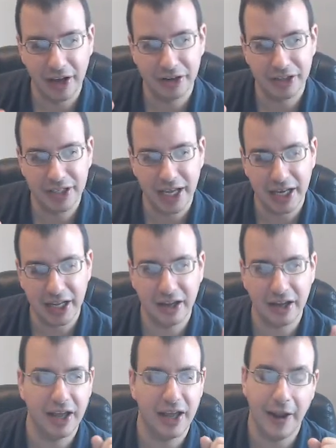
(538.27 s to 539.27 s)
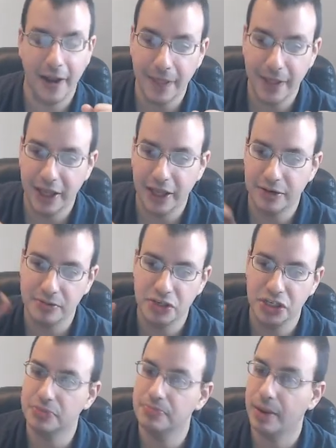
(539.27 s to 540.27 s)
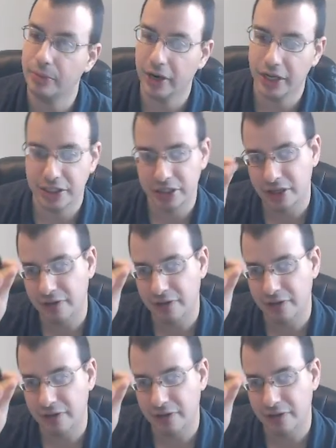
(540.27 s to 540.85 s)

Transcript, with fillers: understanding, and then just memorize.